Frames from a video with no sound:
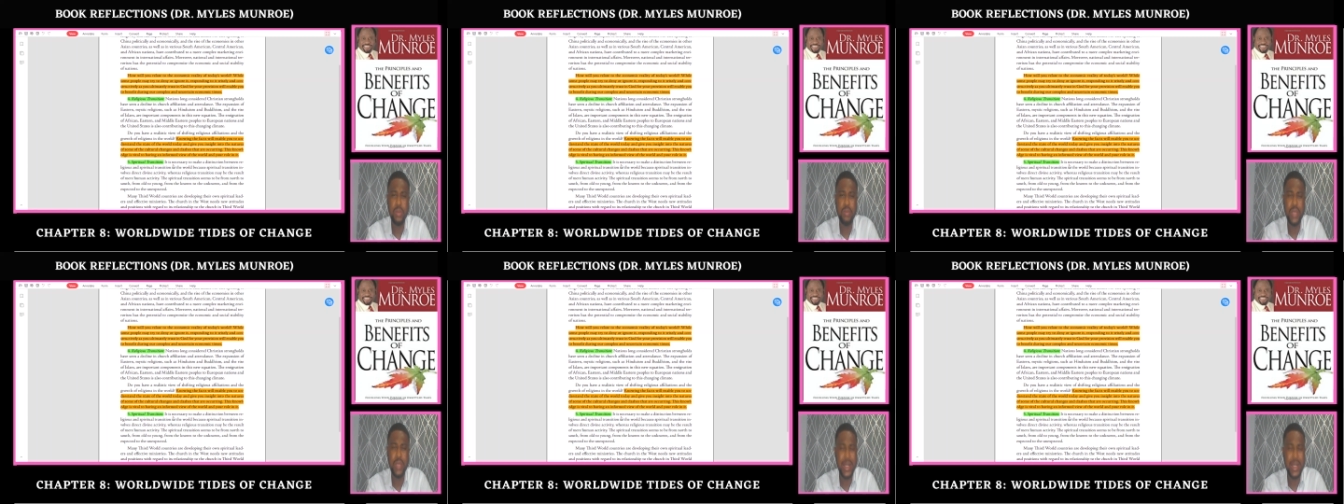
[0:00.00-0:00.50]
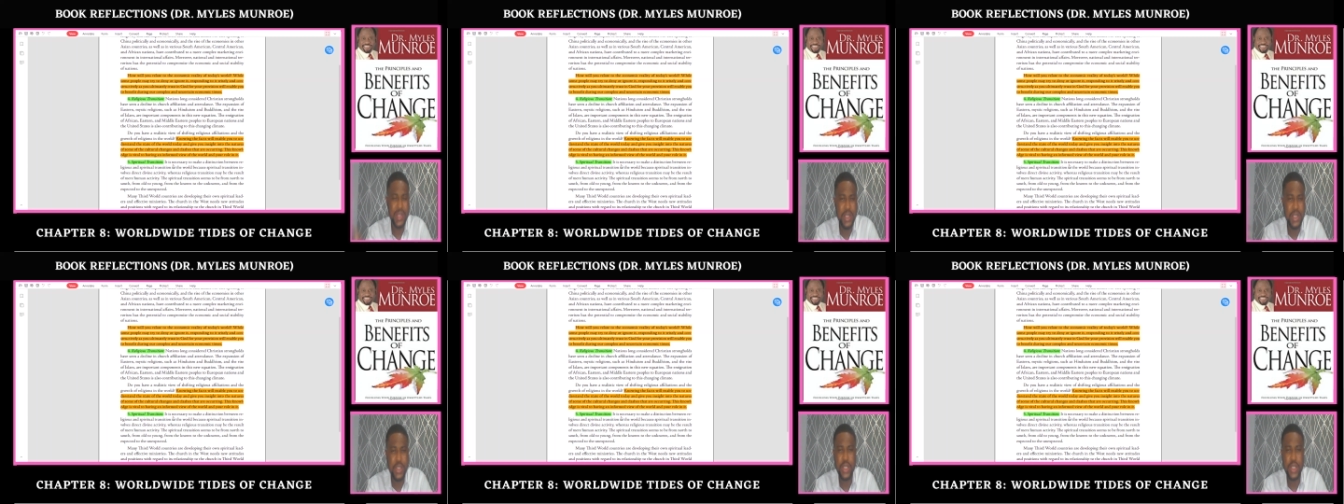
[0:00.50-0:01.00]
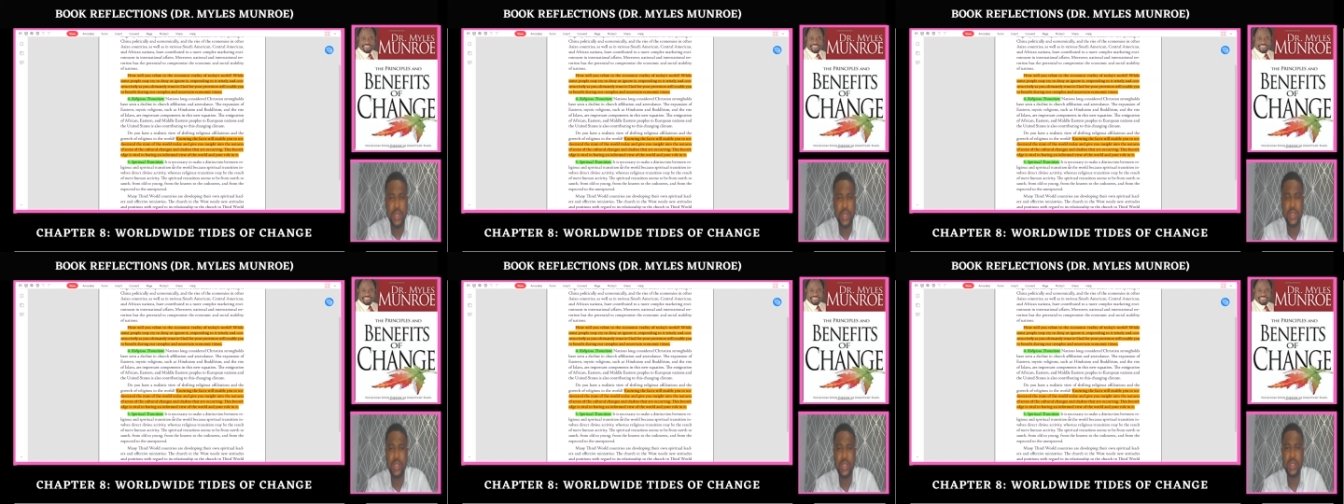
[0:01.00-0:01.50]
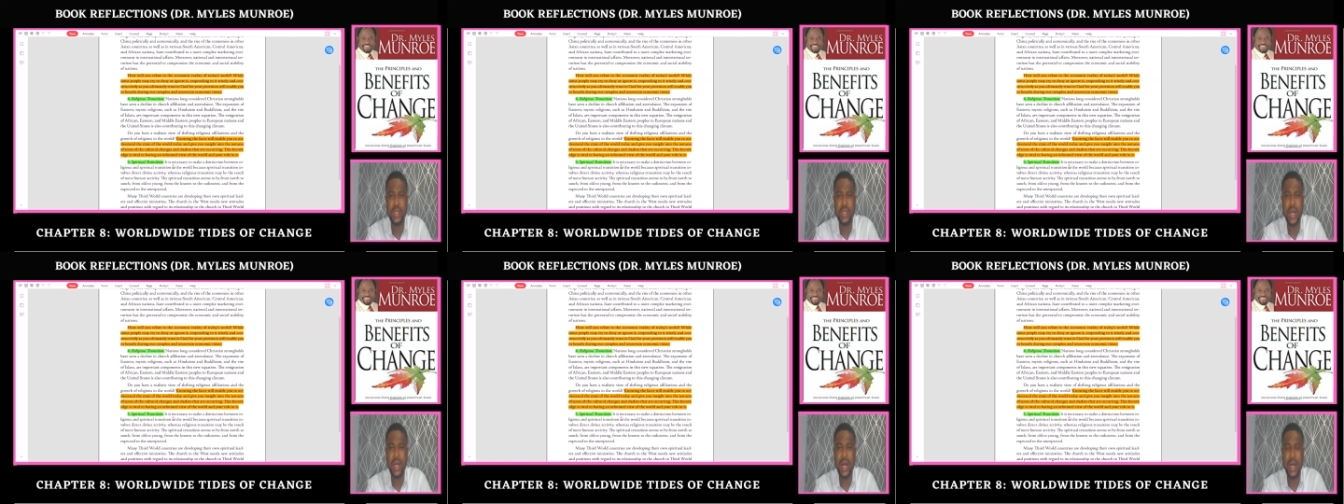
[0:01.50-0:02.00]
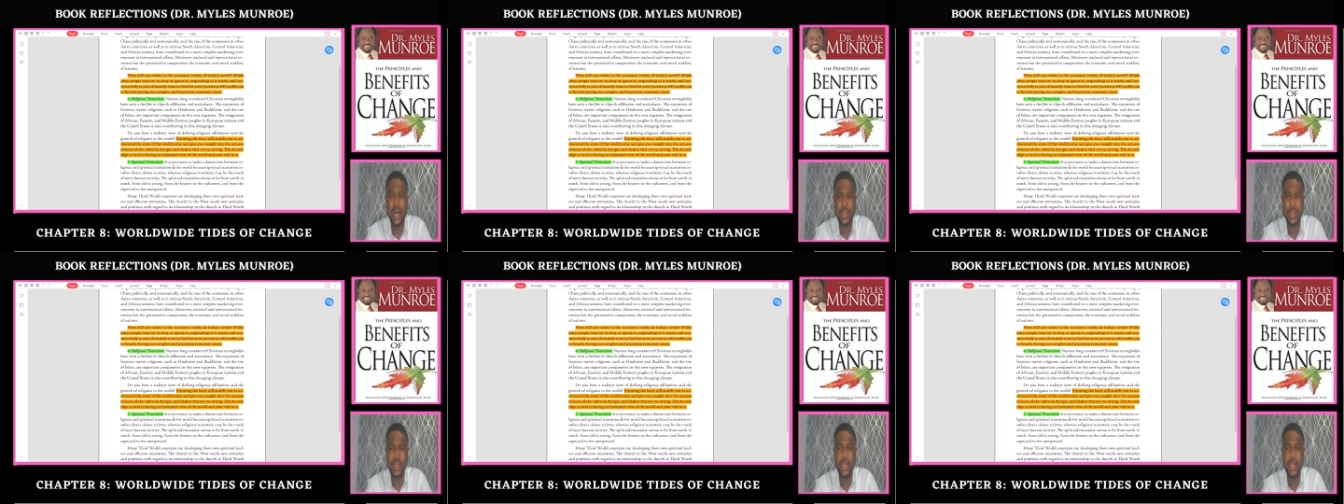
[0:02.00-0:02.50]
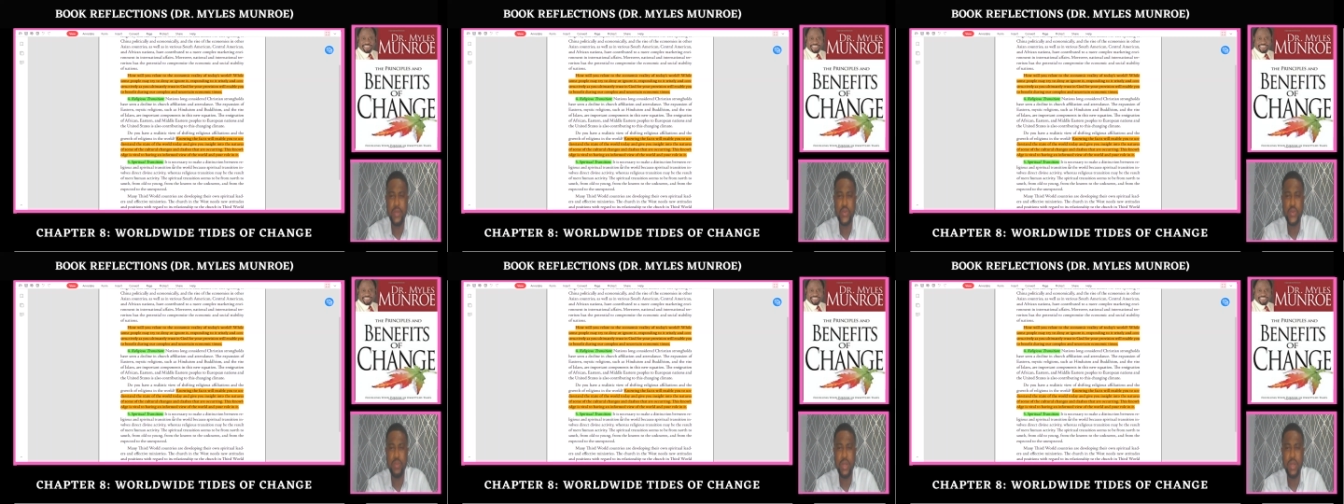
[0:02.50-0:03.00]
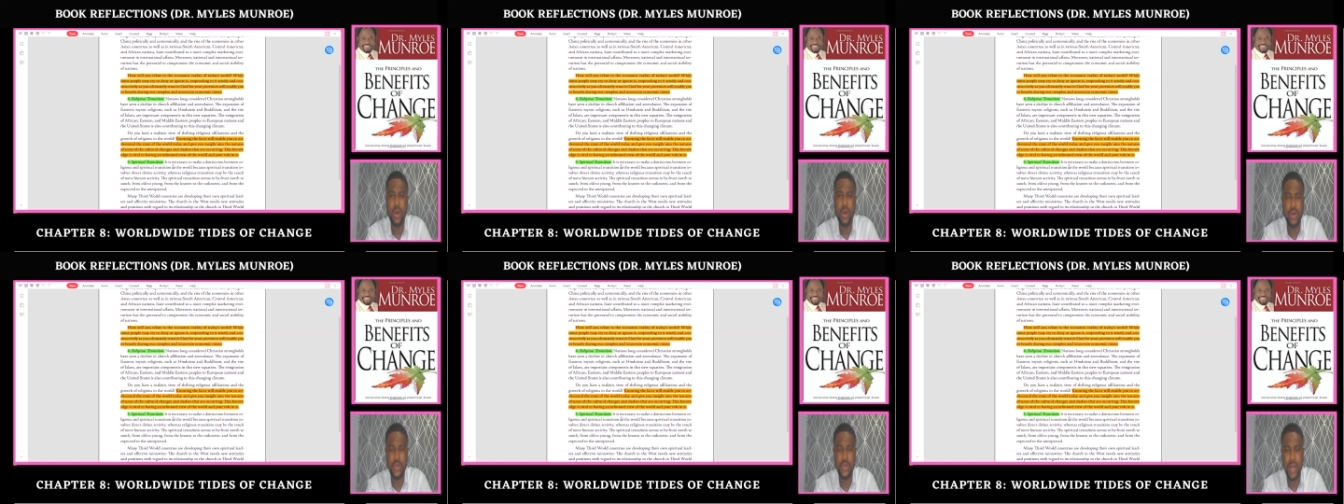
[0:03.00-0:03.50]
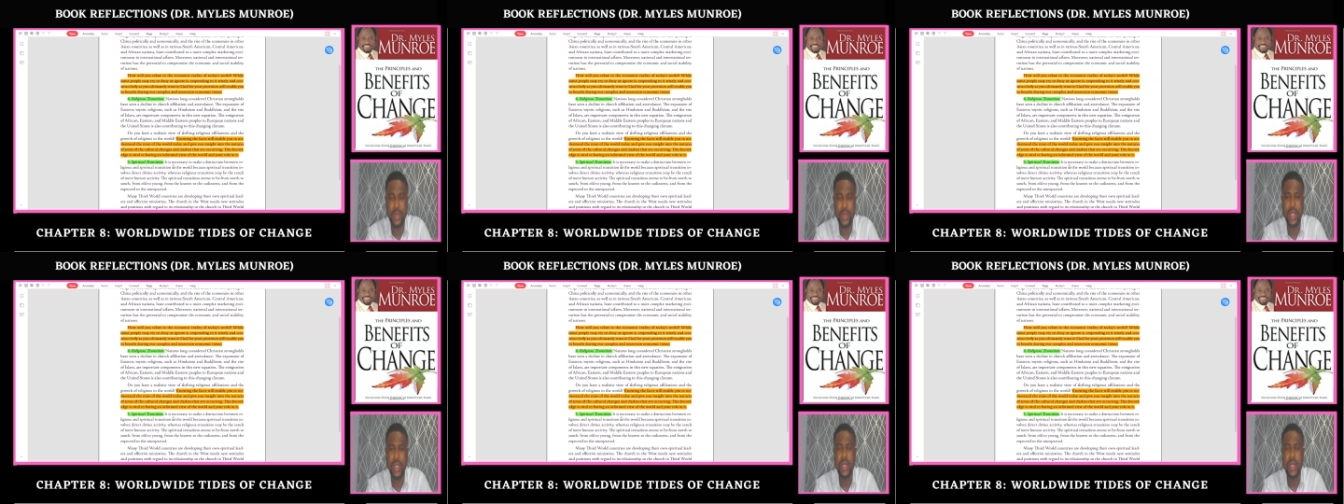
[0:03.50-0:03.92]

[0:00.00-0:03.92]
their teachings are, are seen to be contrary